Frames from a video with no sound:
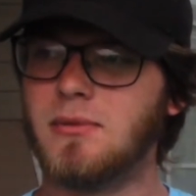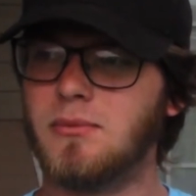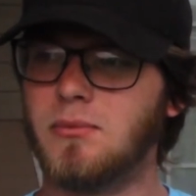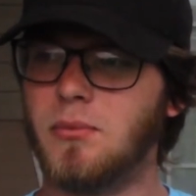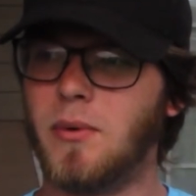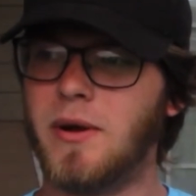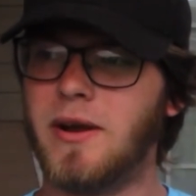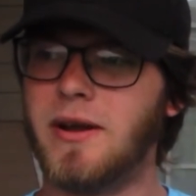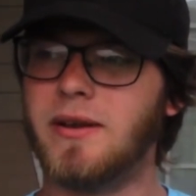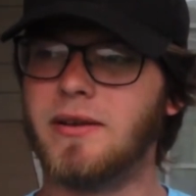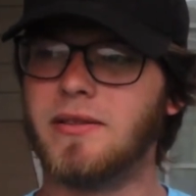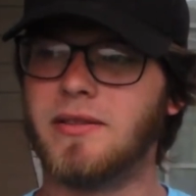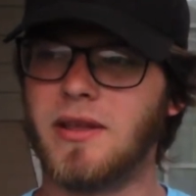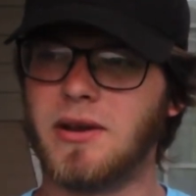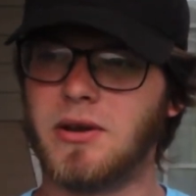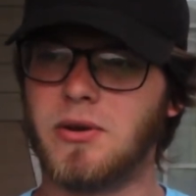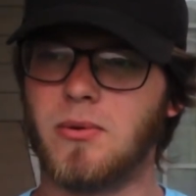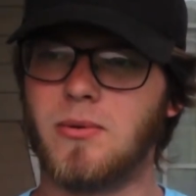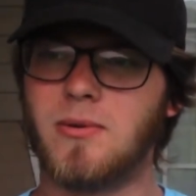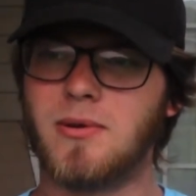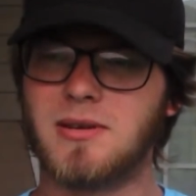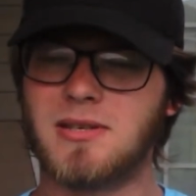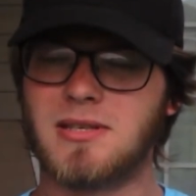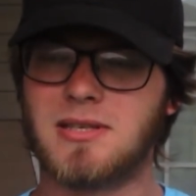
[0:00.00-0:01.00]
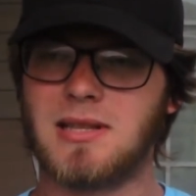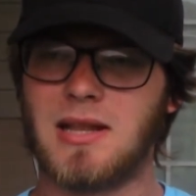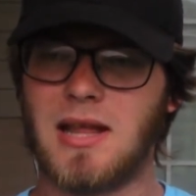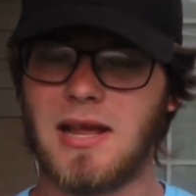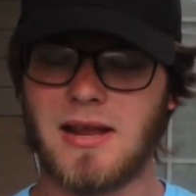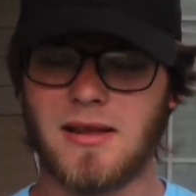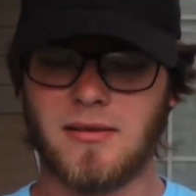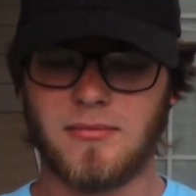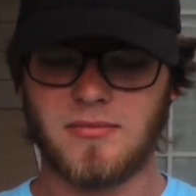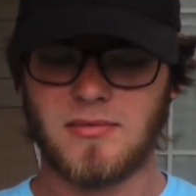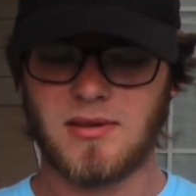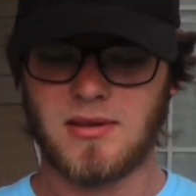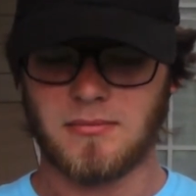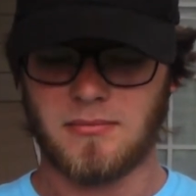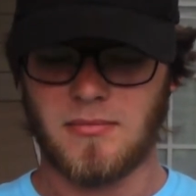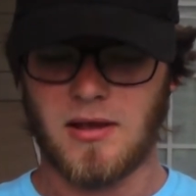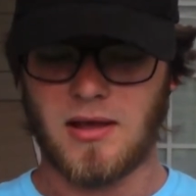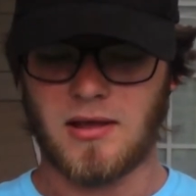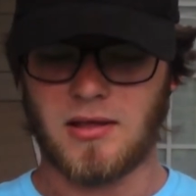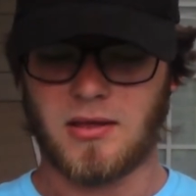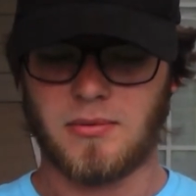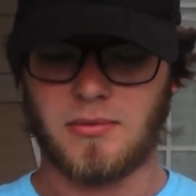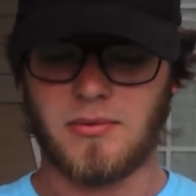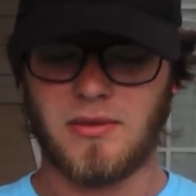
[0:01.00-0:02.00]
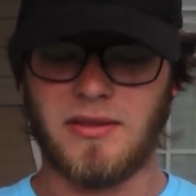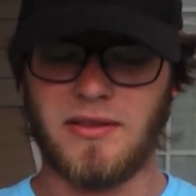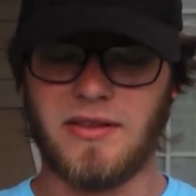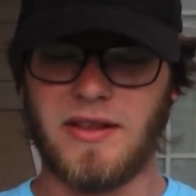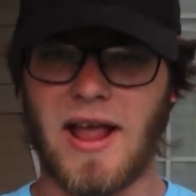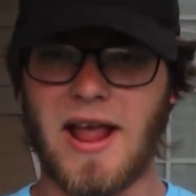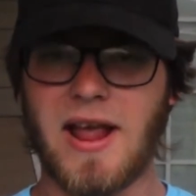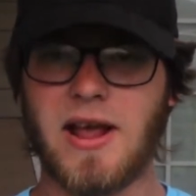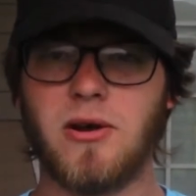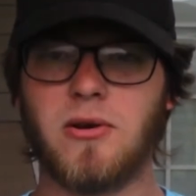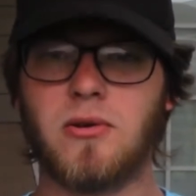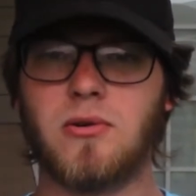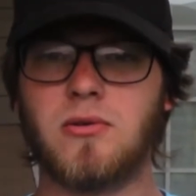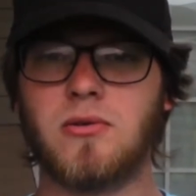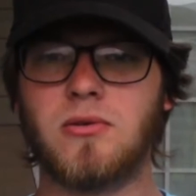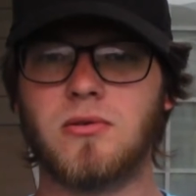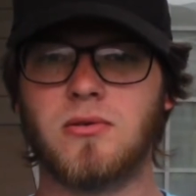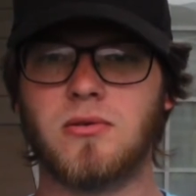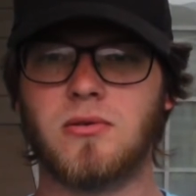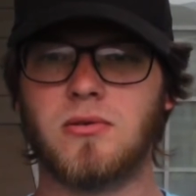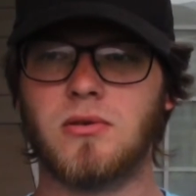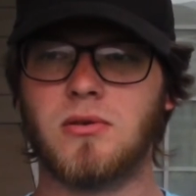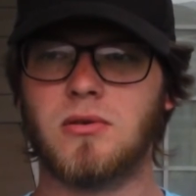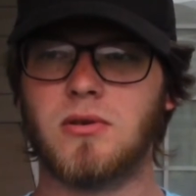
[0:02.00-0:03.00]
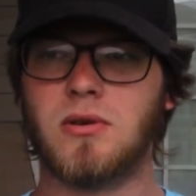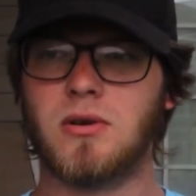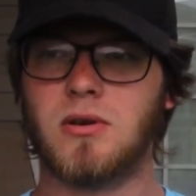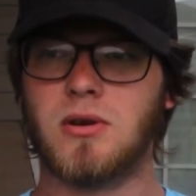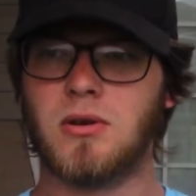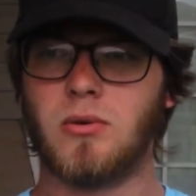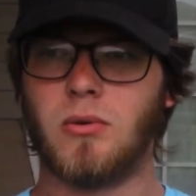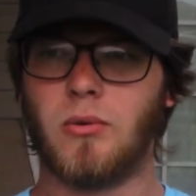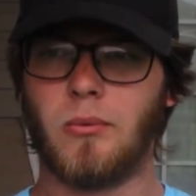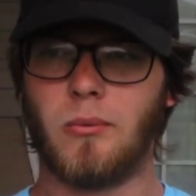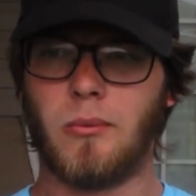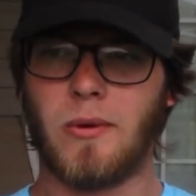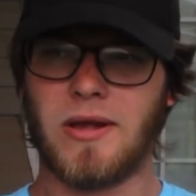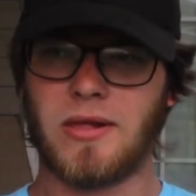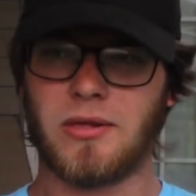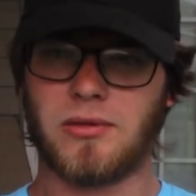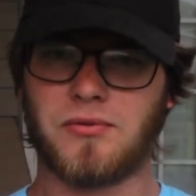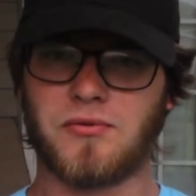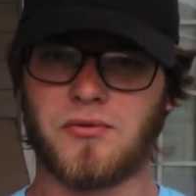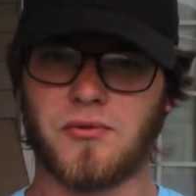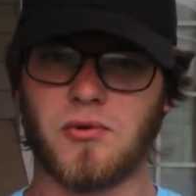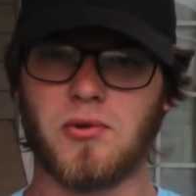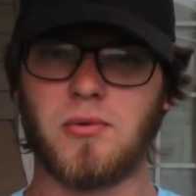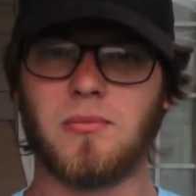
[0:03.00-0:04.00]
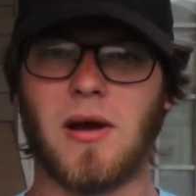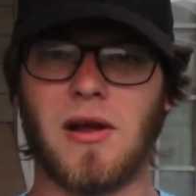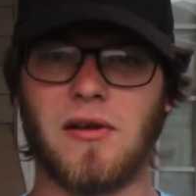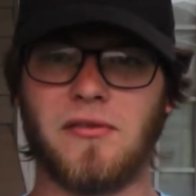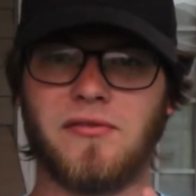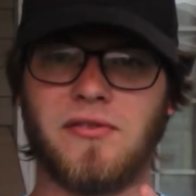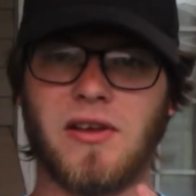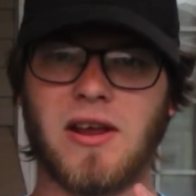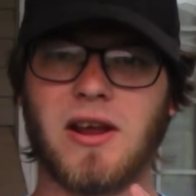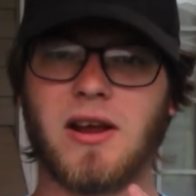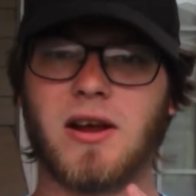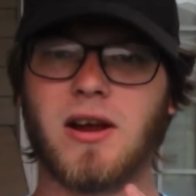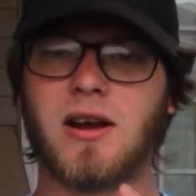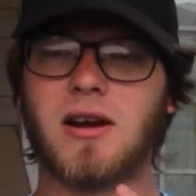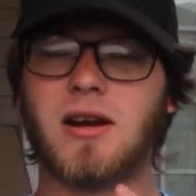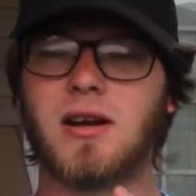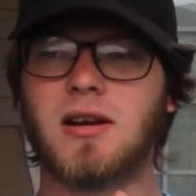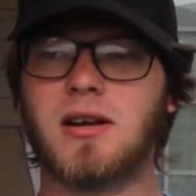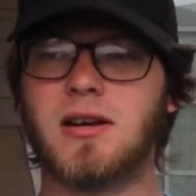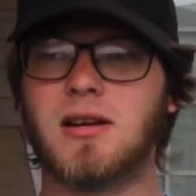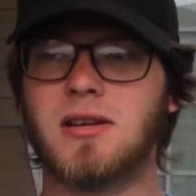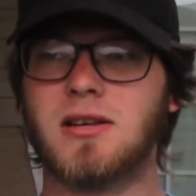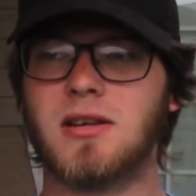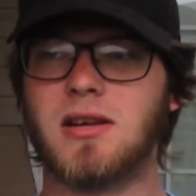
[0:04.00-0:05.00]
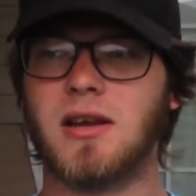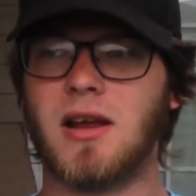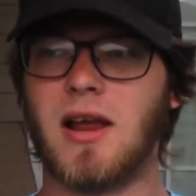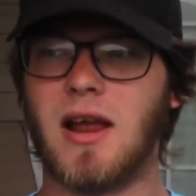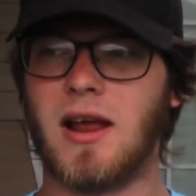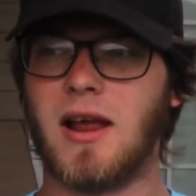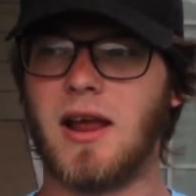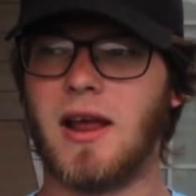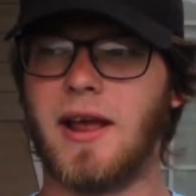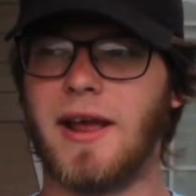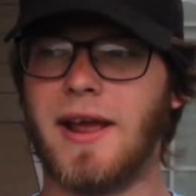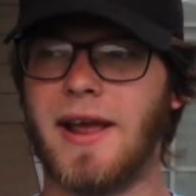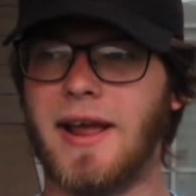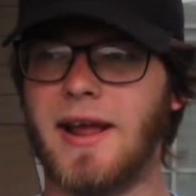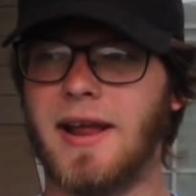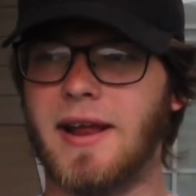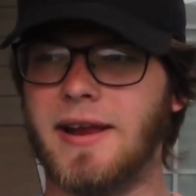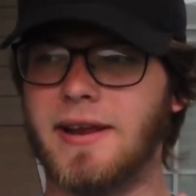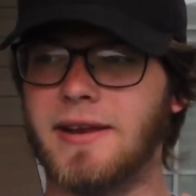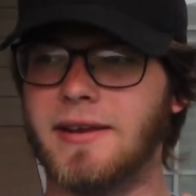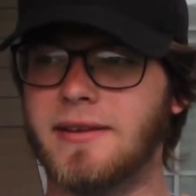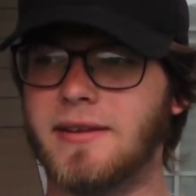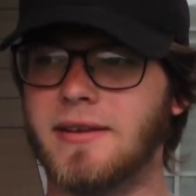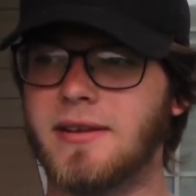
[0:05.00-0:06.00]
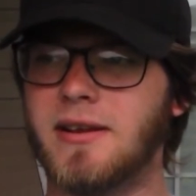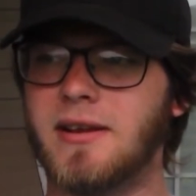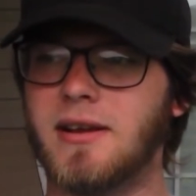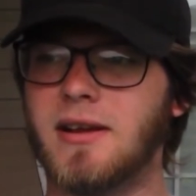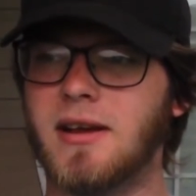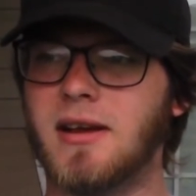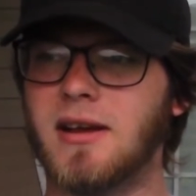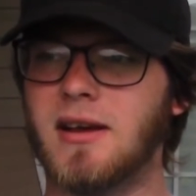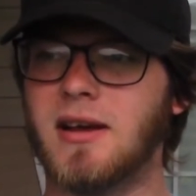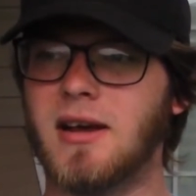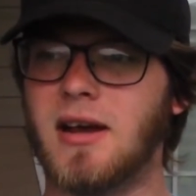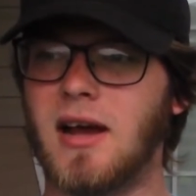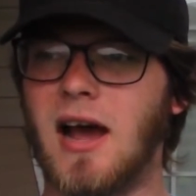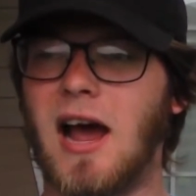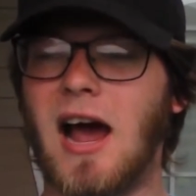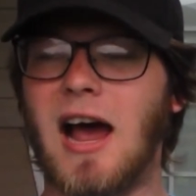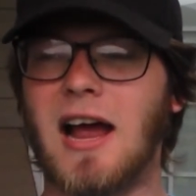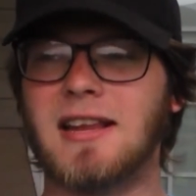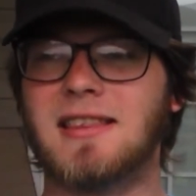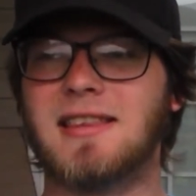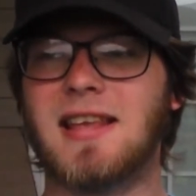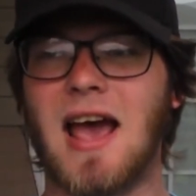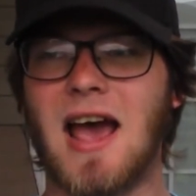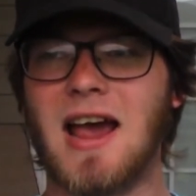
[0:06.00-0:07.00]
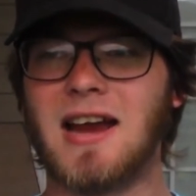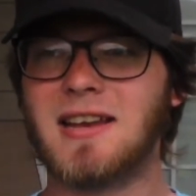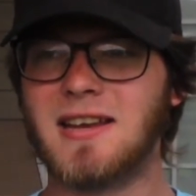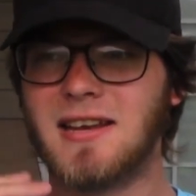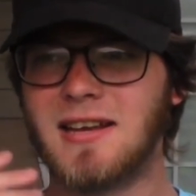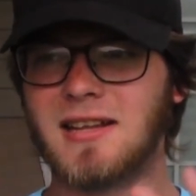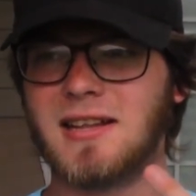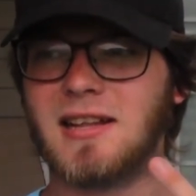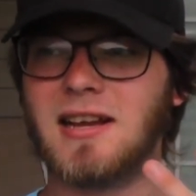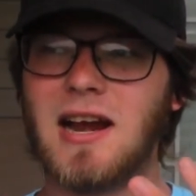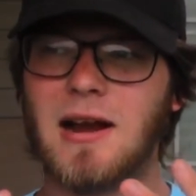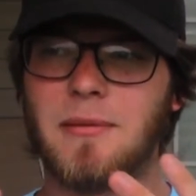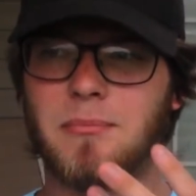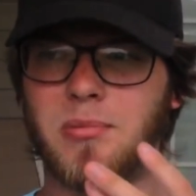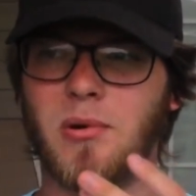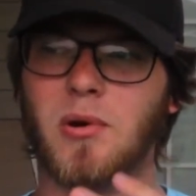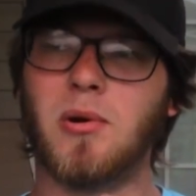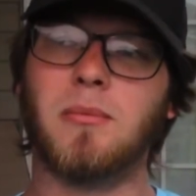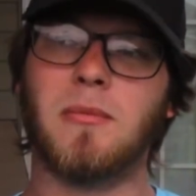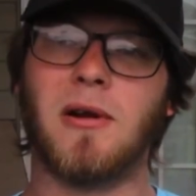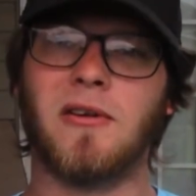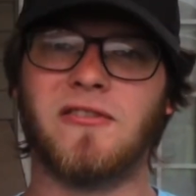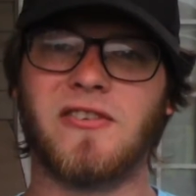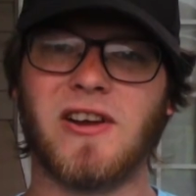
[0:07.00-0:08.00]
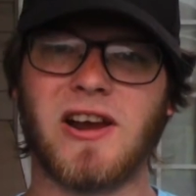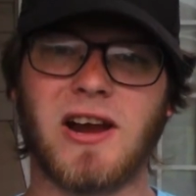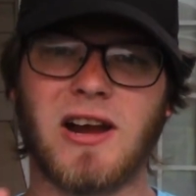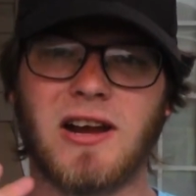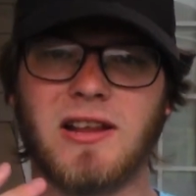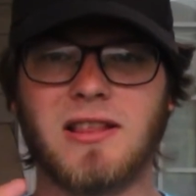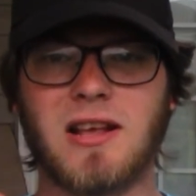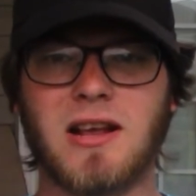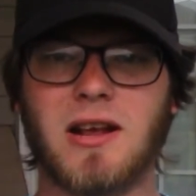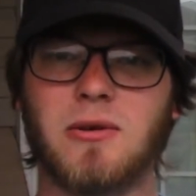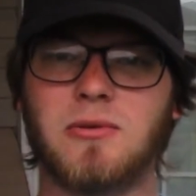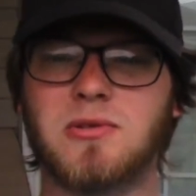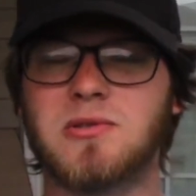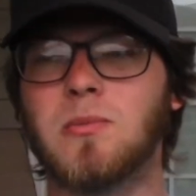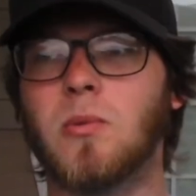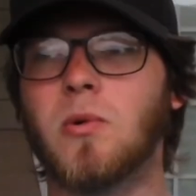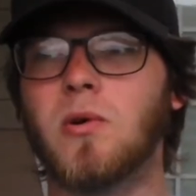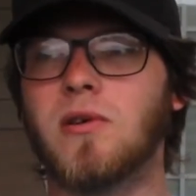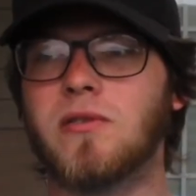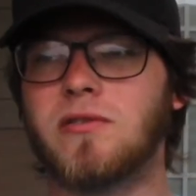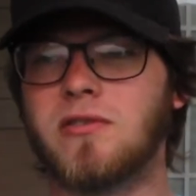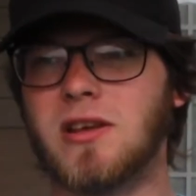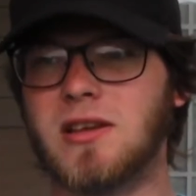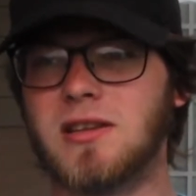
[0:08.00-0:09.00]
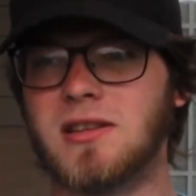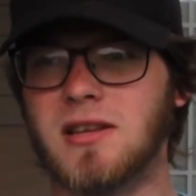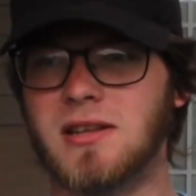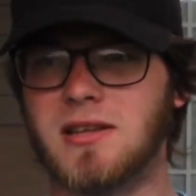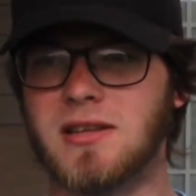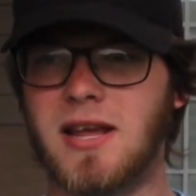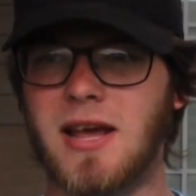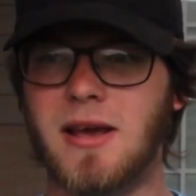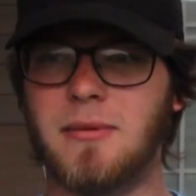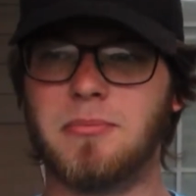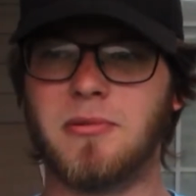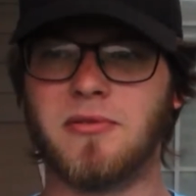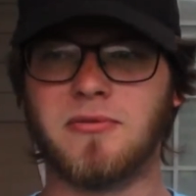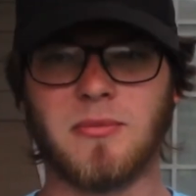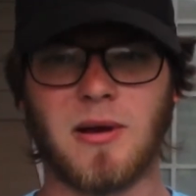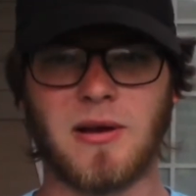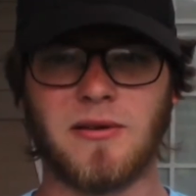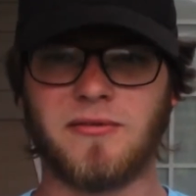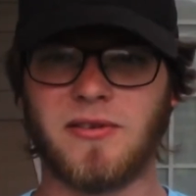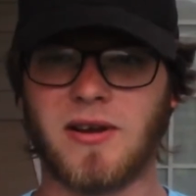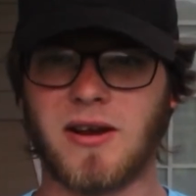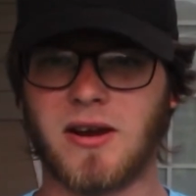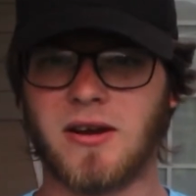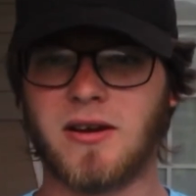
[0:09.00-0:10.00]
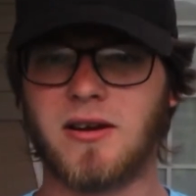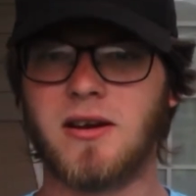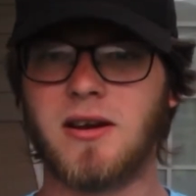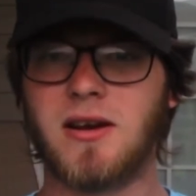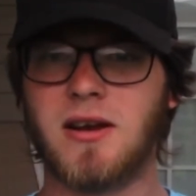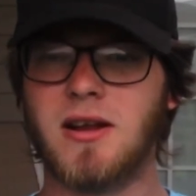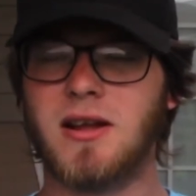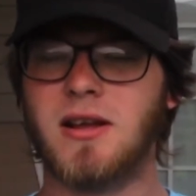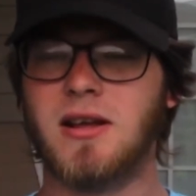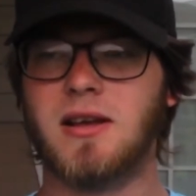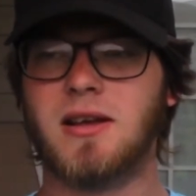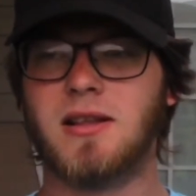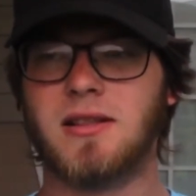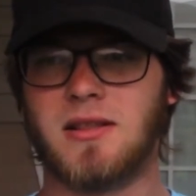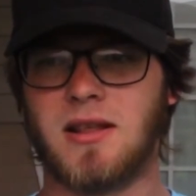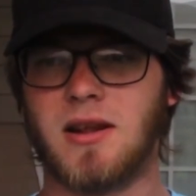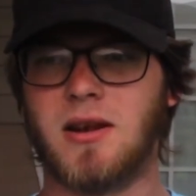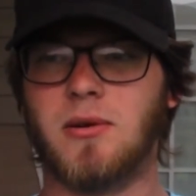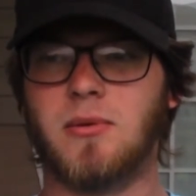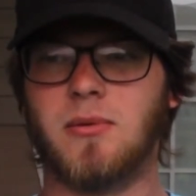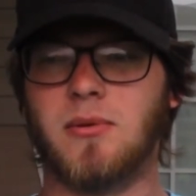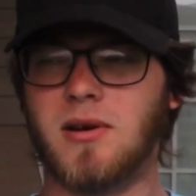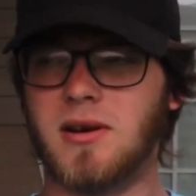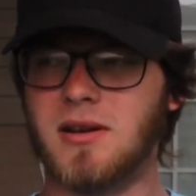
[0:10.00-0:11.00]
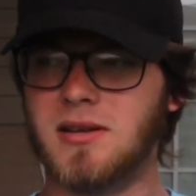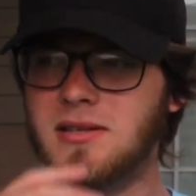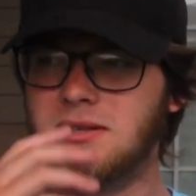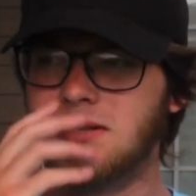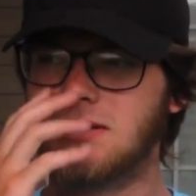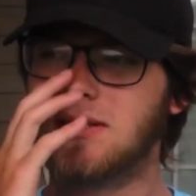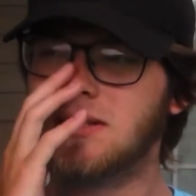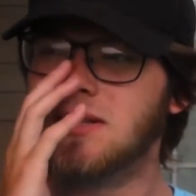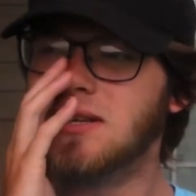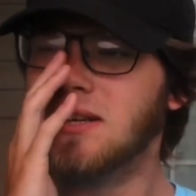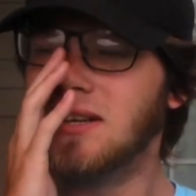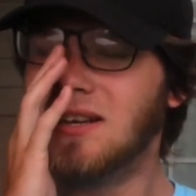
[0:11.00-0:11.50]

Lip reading: when the door slammed, my nail went through my finger, and technically I broke my finger. I think it was more of like the tip of my finger than it was